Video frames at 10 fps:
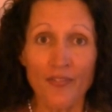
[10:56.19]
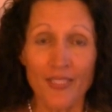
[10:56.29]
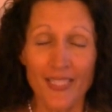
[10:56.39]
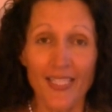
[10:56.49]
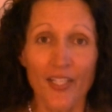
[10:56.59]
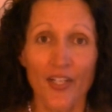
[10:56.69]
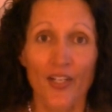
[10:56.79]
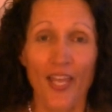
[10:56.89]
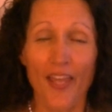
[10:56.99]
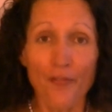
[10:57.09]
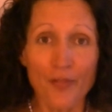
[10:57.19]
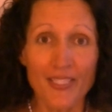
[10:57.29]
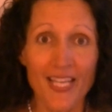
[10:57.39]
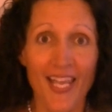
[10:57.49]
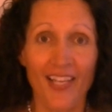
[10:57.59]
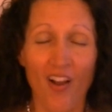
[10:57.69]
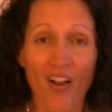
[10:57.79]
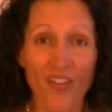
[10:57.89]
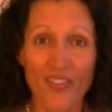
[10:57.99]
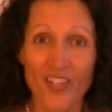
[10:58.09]
of us hear every day,
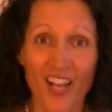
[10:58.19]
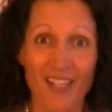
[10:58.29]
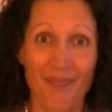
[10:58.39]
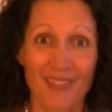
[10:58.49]
all the time.